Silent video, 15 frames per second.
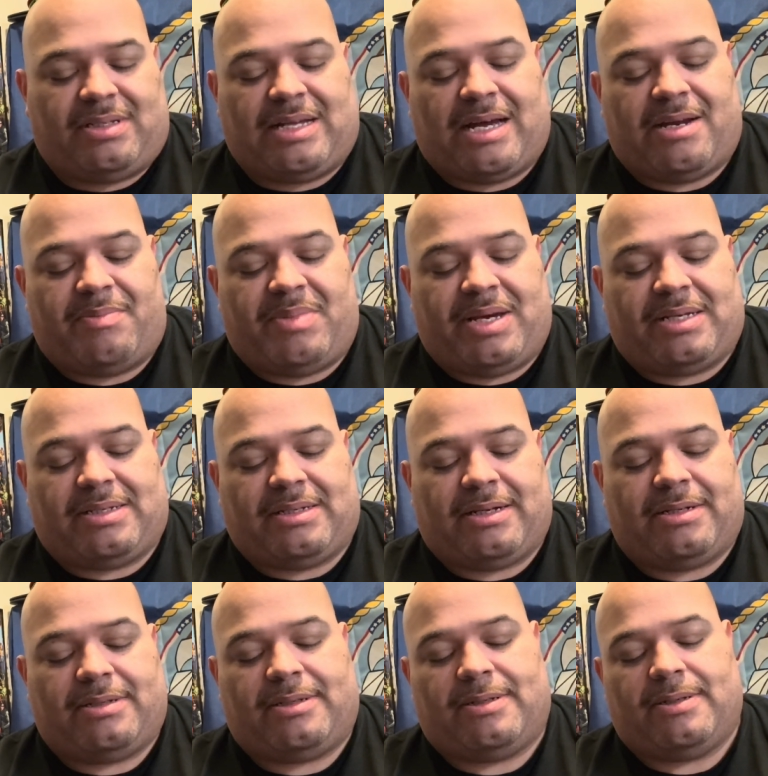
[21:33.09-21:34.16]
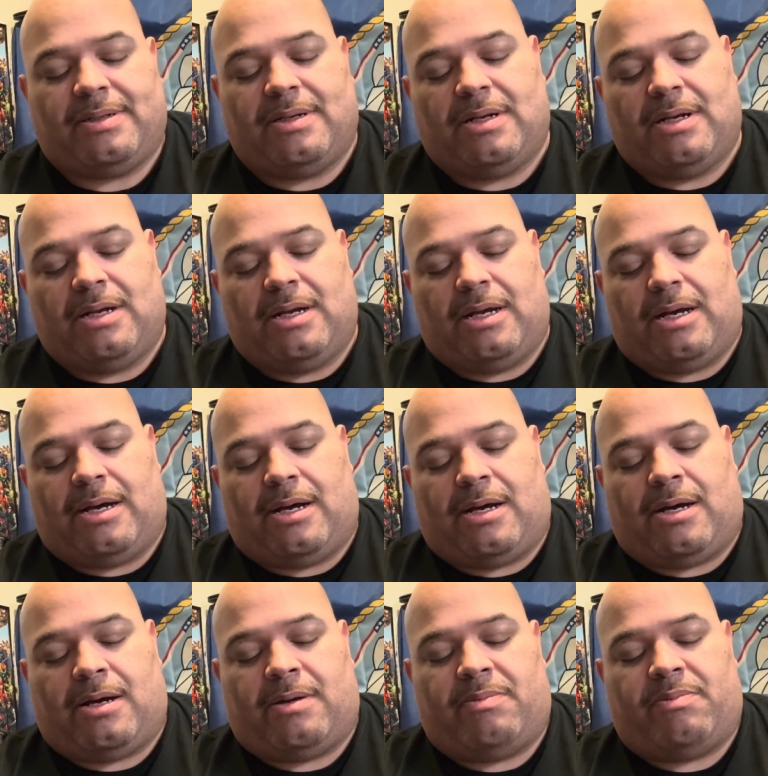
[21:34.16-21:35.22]
That didn't make sense.
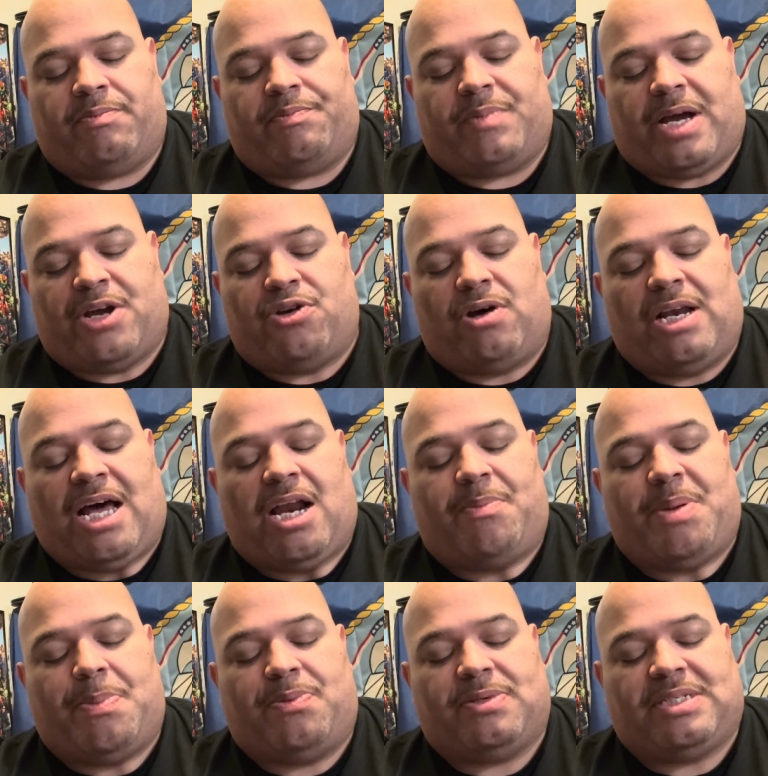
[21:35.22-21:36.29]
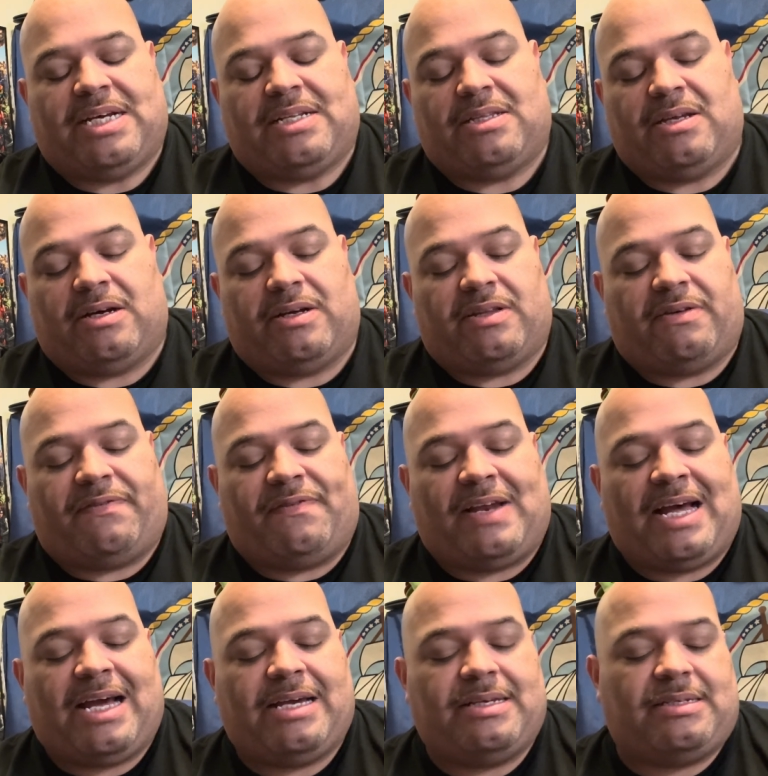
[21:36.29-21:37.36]
I know a lot of people said the
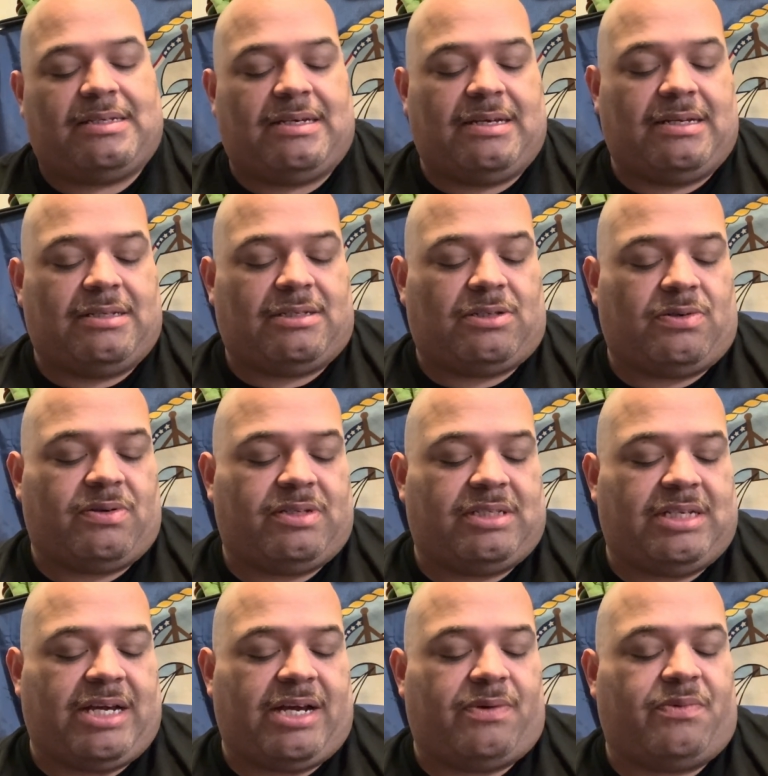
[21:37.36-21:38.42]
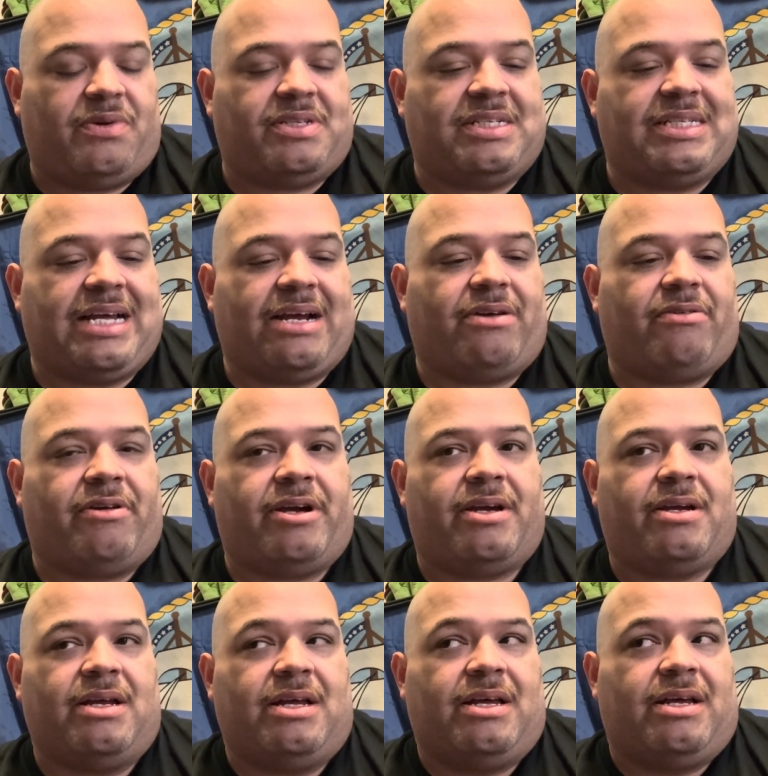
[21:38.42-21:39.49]
flying scenes towards the end wasn't that
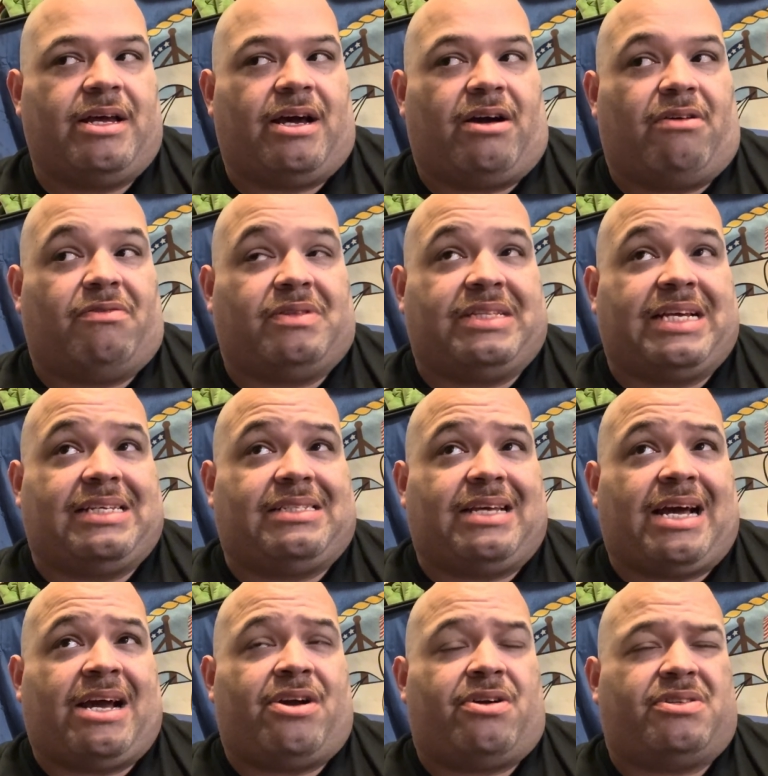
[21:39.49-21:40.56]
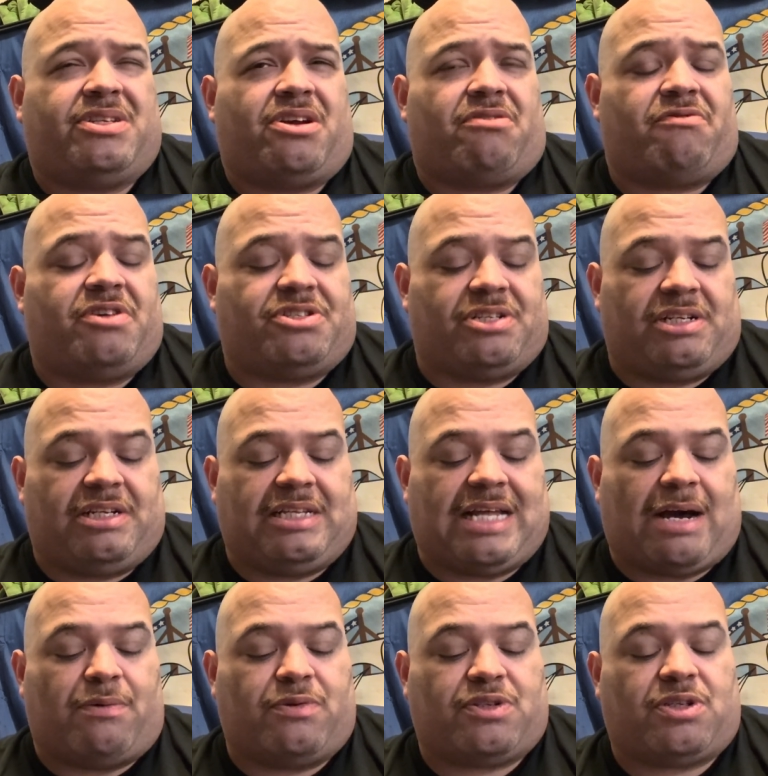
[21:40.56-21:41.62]
great. I heard that originally
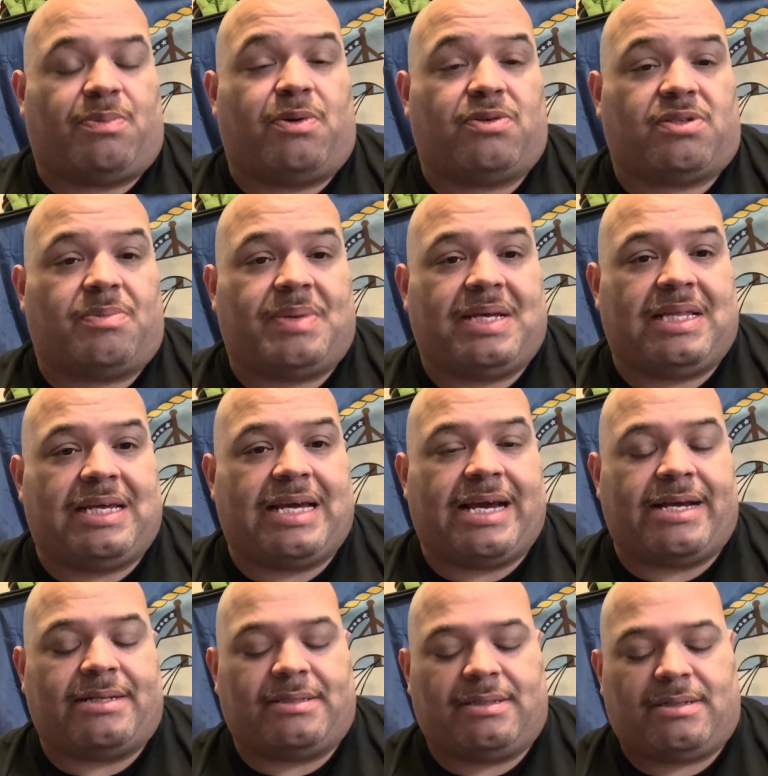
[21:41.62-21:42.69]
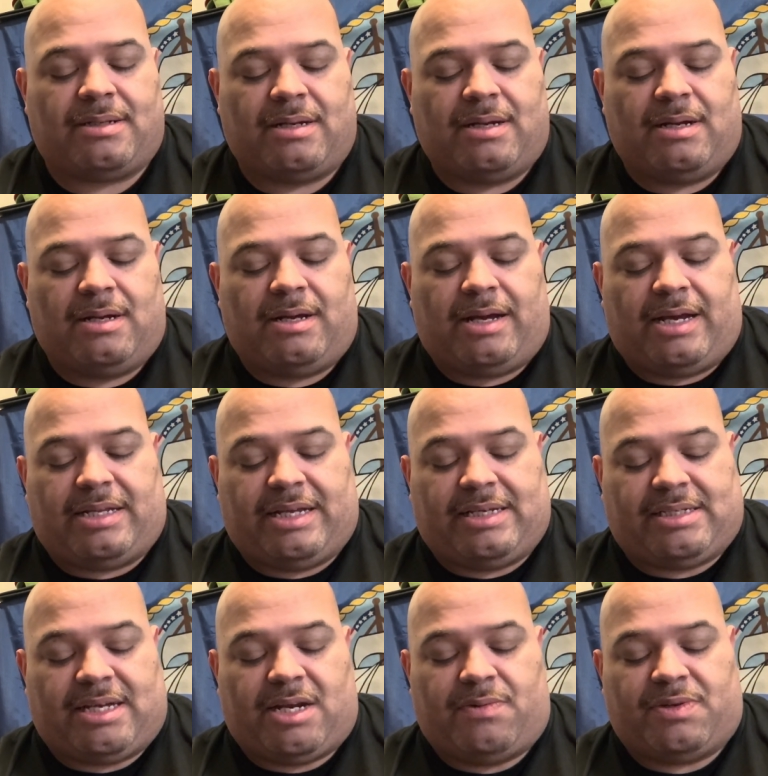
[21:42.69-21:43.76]
that was supposed to be the end, and they
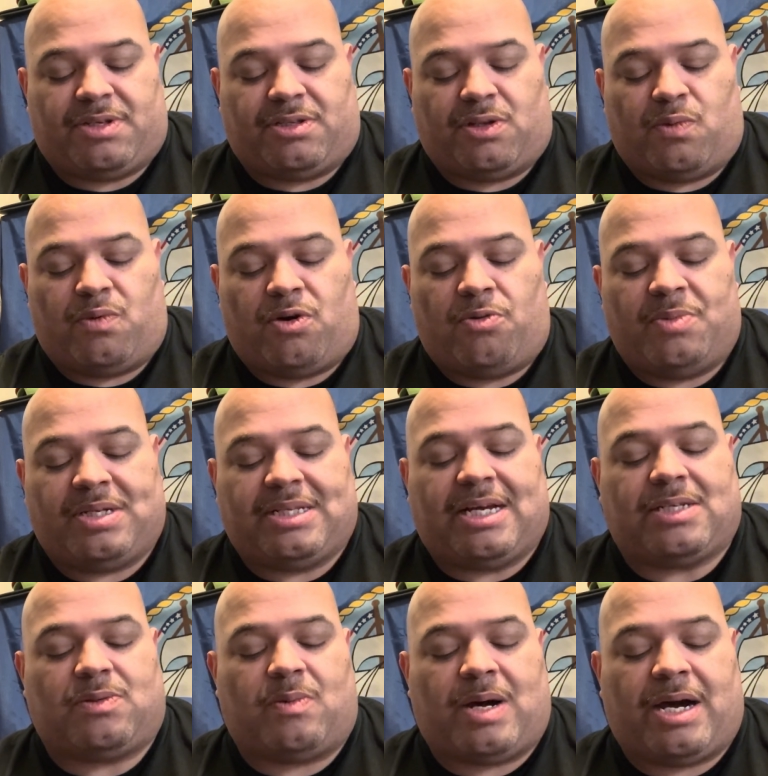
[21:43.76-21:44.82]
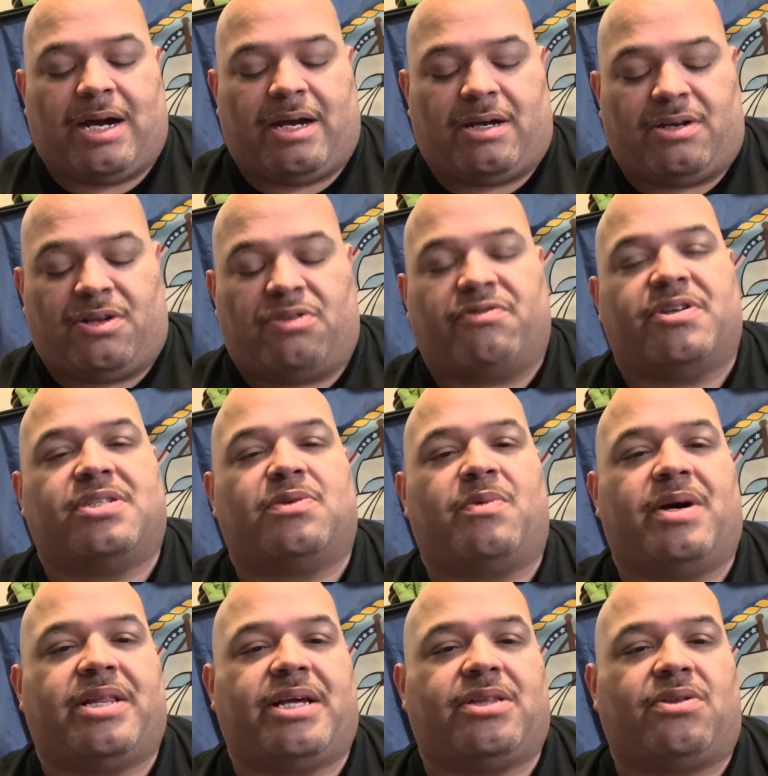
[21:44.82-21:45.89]
said it was underwhelming. That's why, another reason
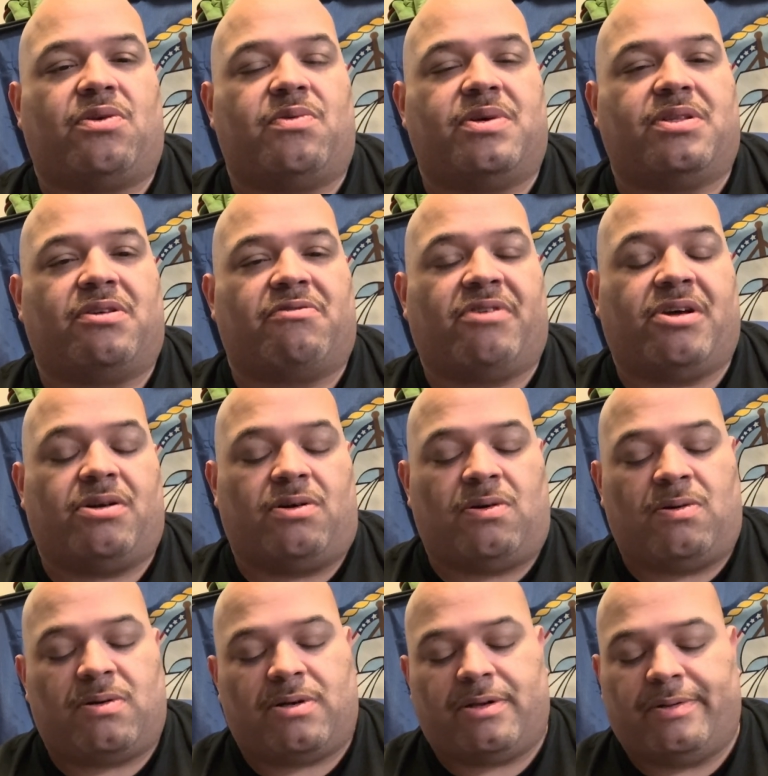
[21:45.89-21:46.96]
why they threw in the Red Hulk.